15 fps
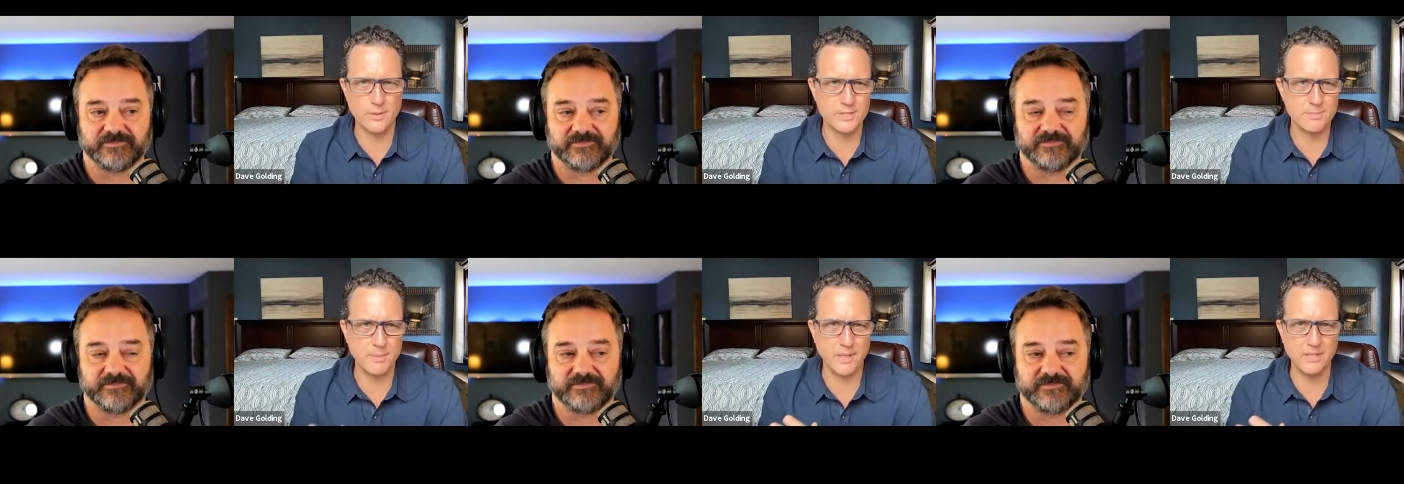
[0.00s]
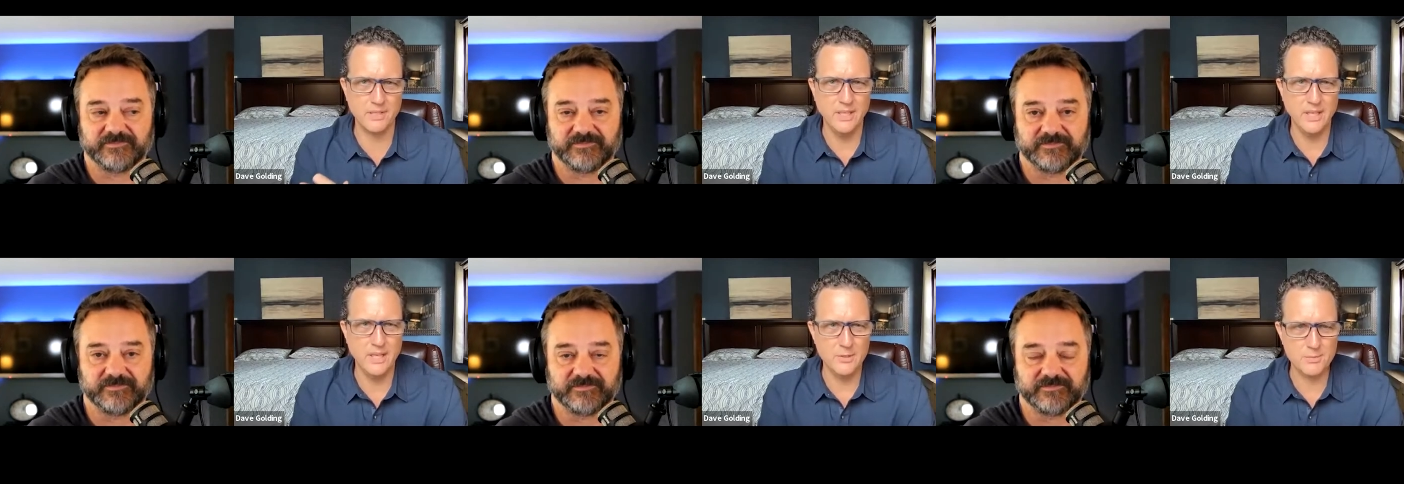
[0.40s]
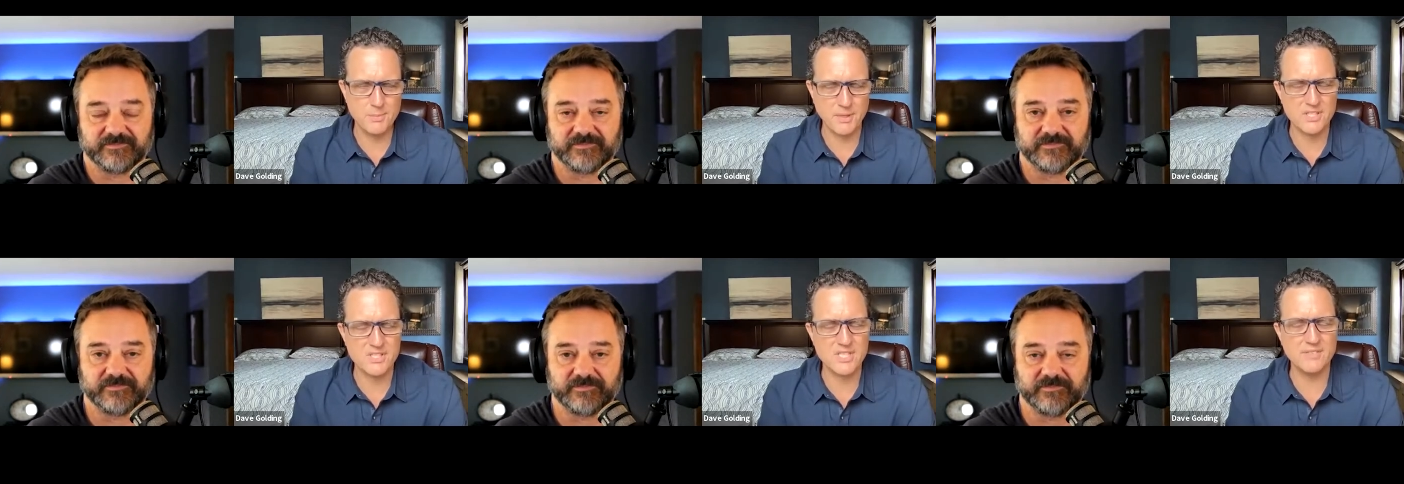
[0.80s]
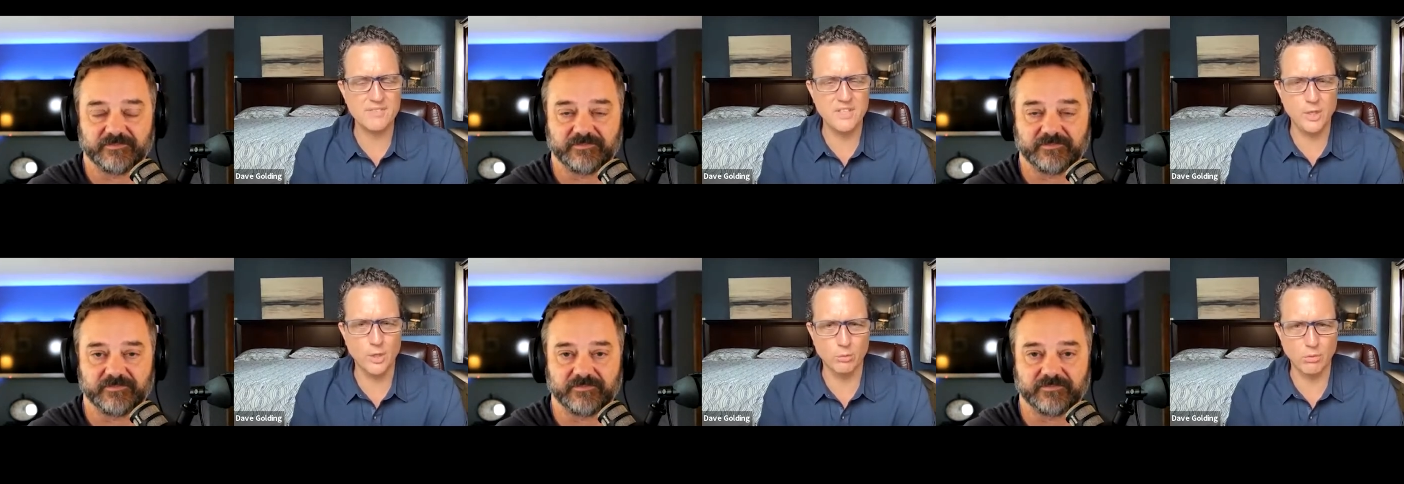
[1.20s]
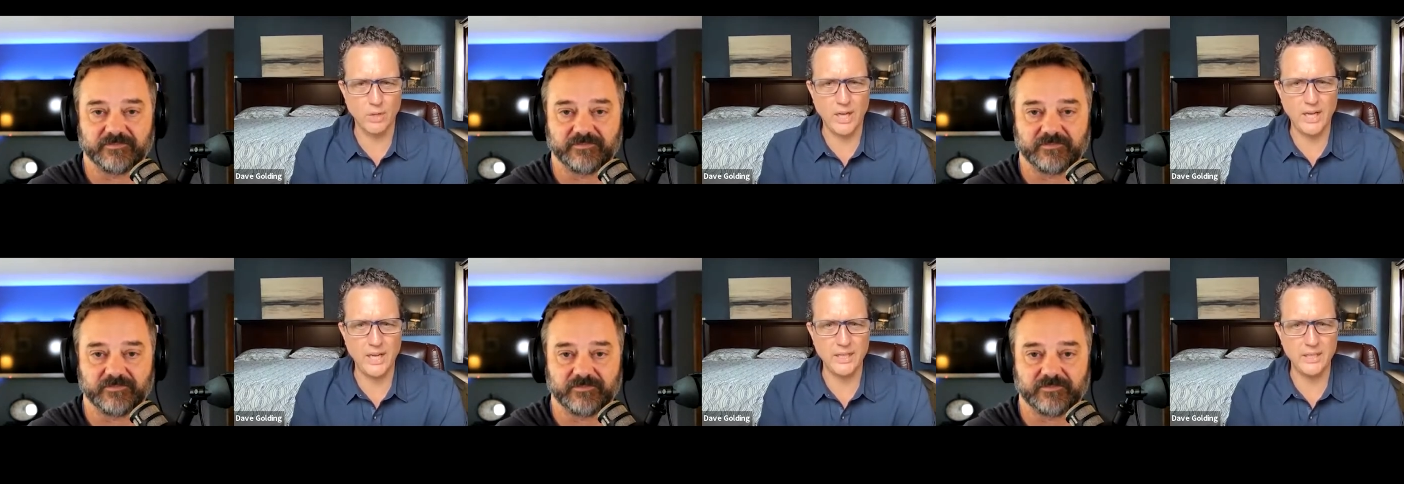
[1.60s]
Speaker 1: So I spent it's about a seven-year
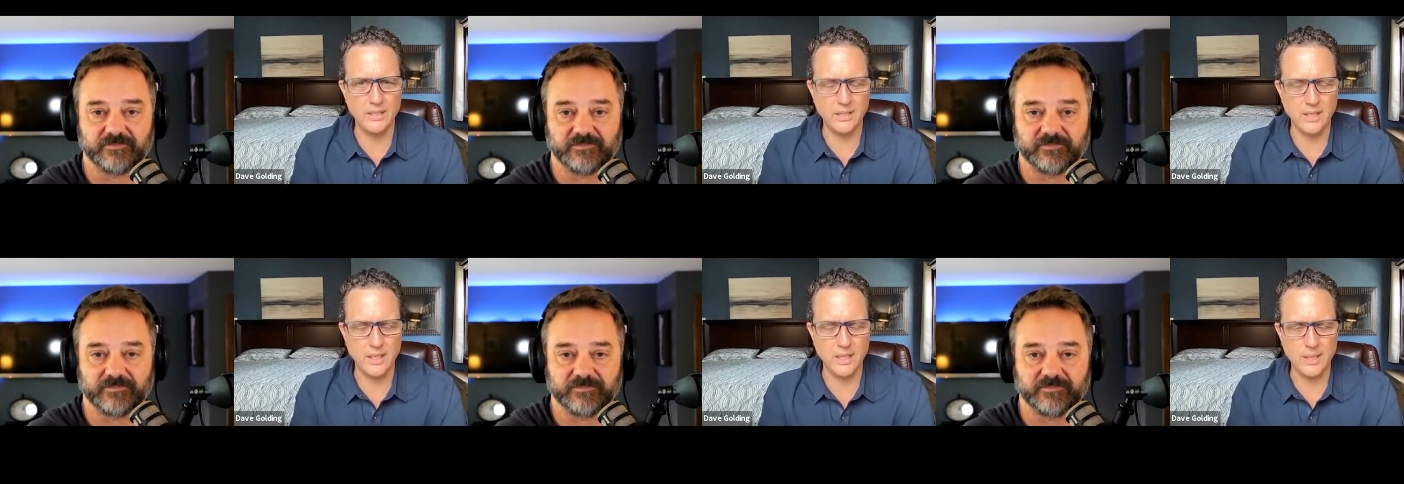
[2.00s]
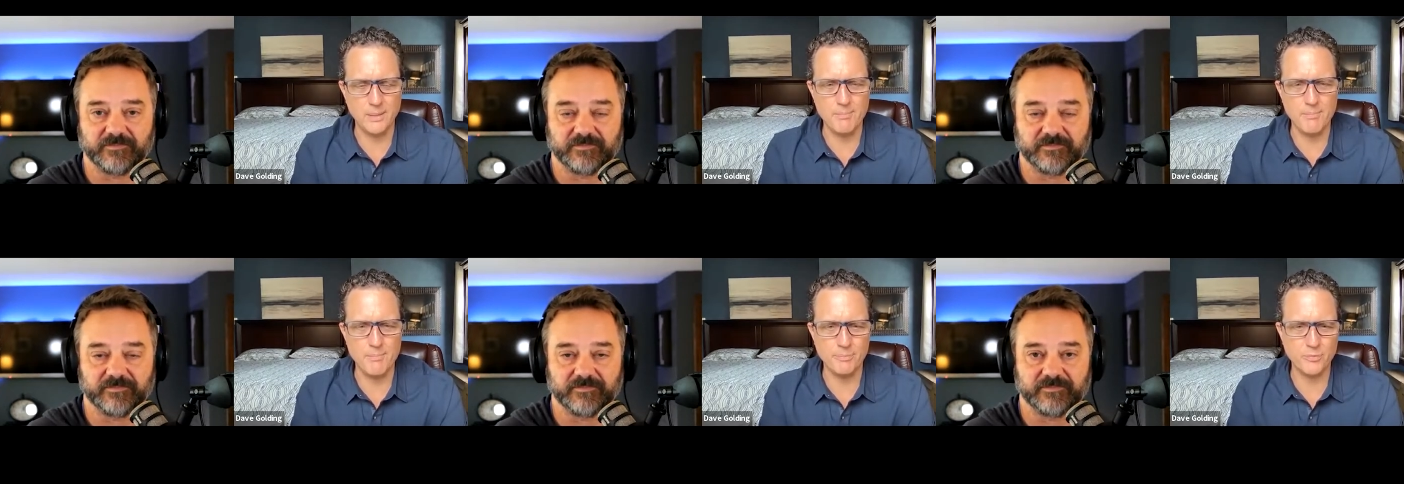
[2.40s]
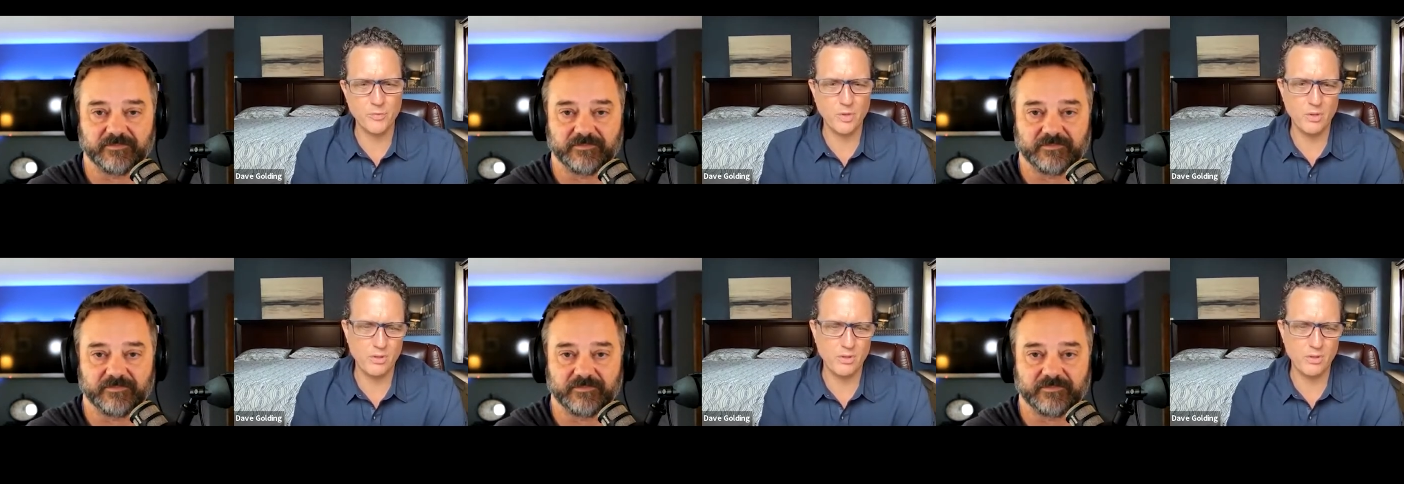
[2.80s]
ride um,